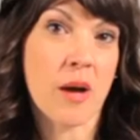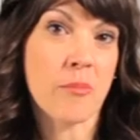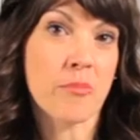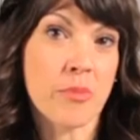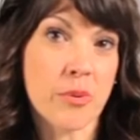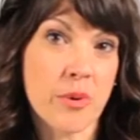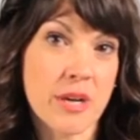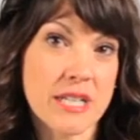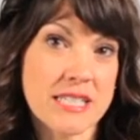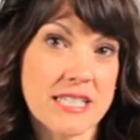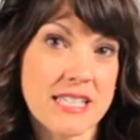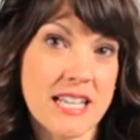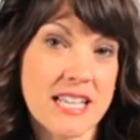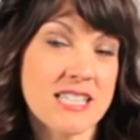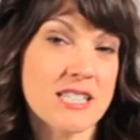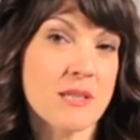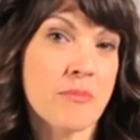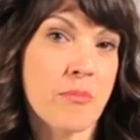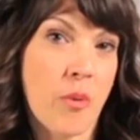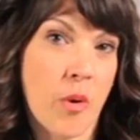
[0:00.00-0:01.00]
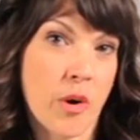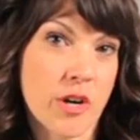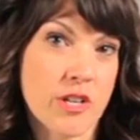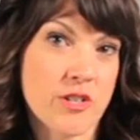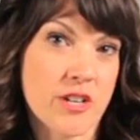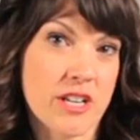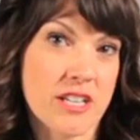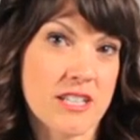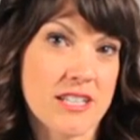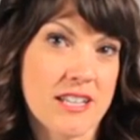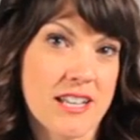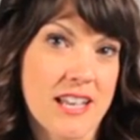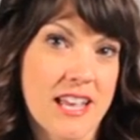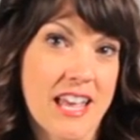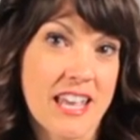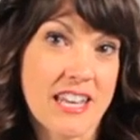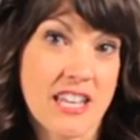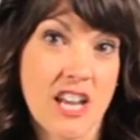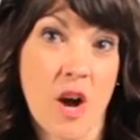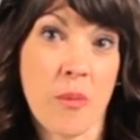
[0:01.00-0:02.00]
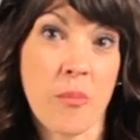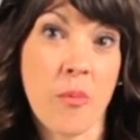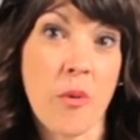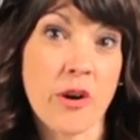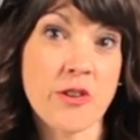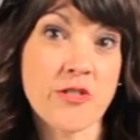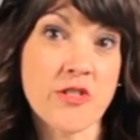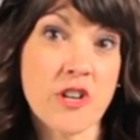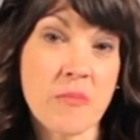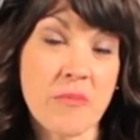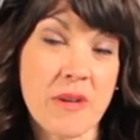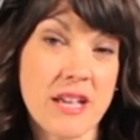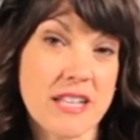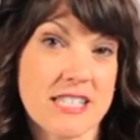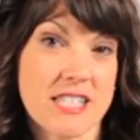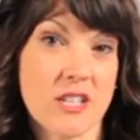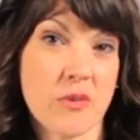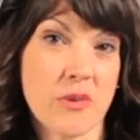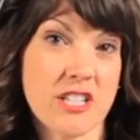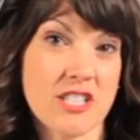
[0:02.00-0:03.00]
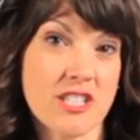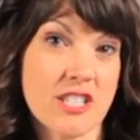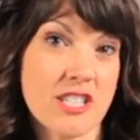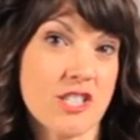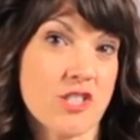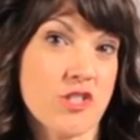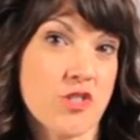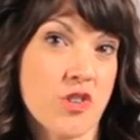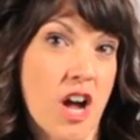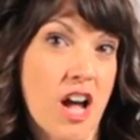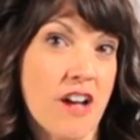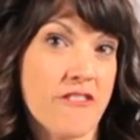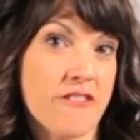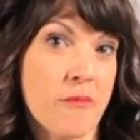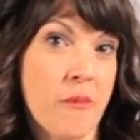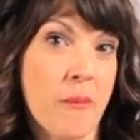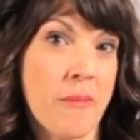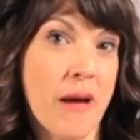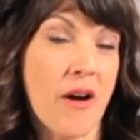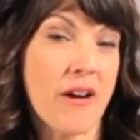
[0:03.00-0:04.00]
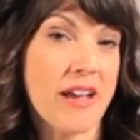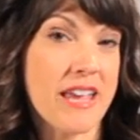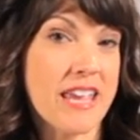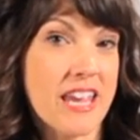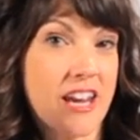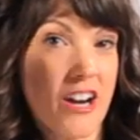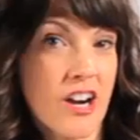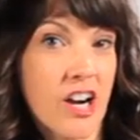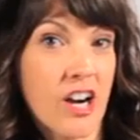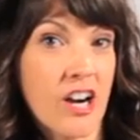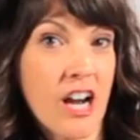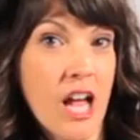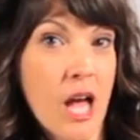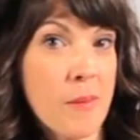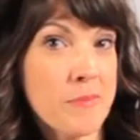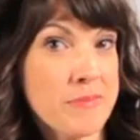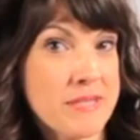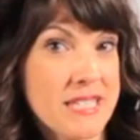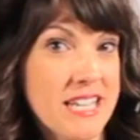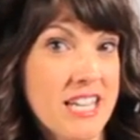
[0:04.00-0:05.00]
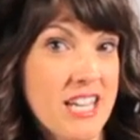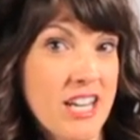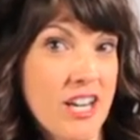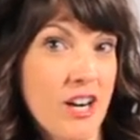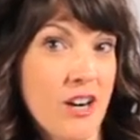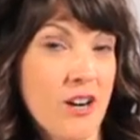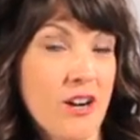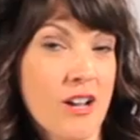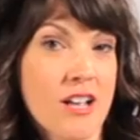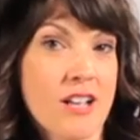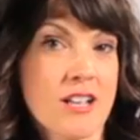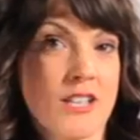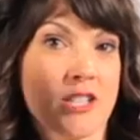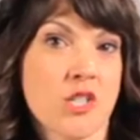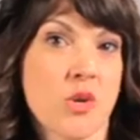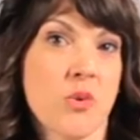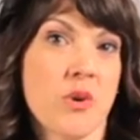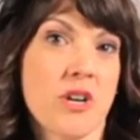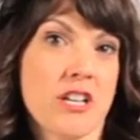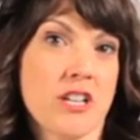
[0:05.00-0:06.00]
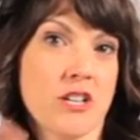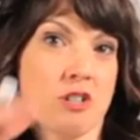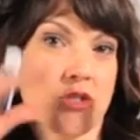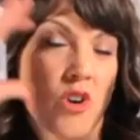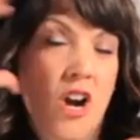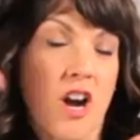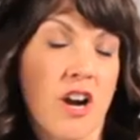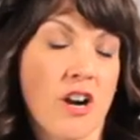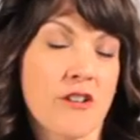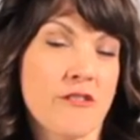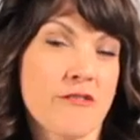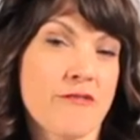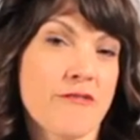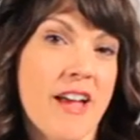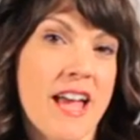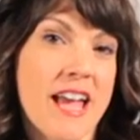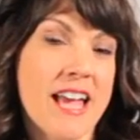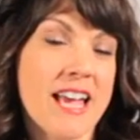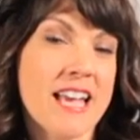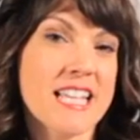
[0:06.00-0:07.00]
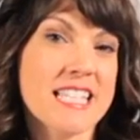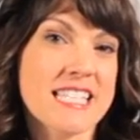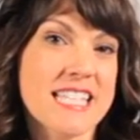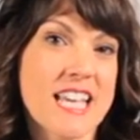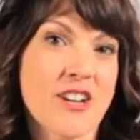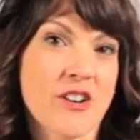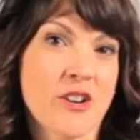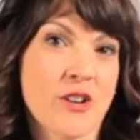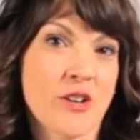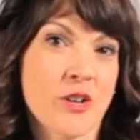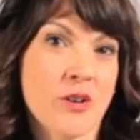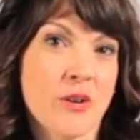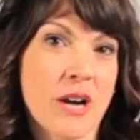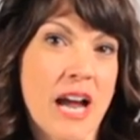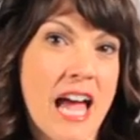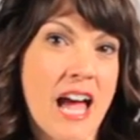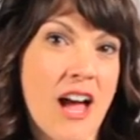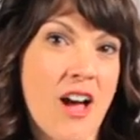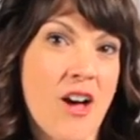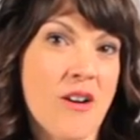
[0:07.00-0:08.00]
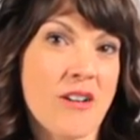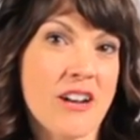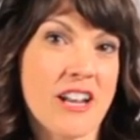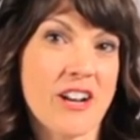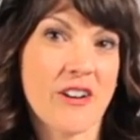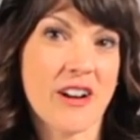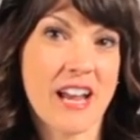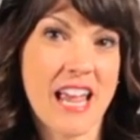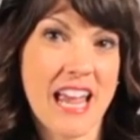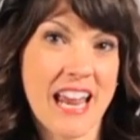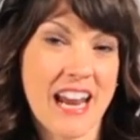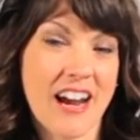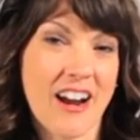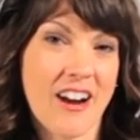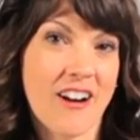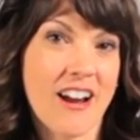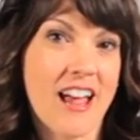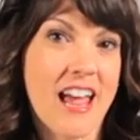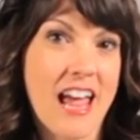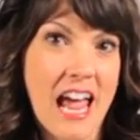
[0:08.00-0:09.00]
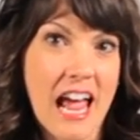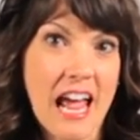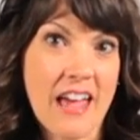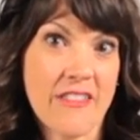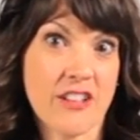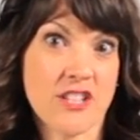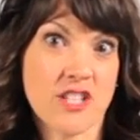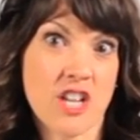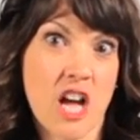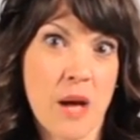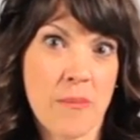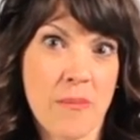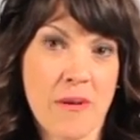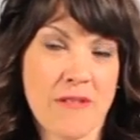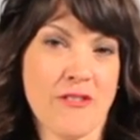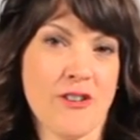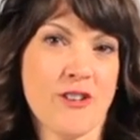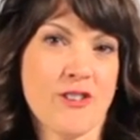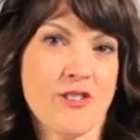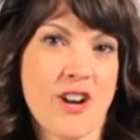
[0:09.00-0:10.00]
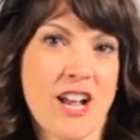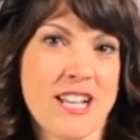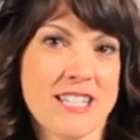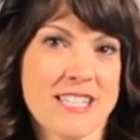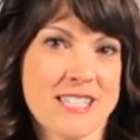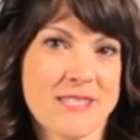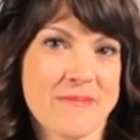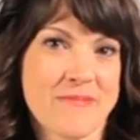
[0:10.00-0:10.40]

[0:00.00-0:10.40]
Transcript: princess portrait. Now, portrait means that we just draw from about here up to here. So we're going to draw her face and her crown and her hair and the top of her dress.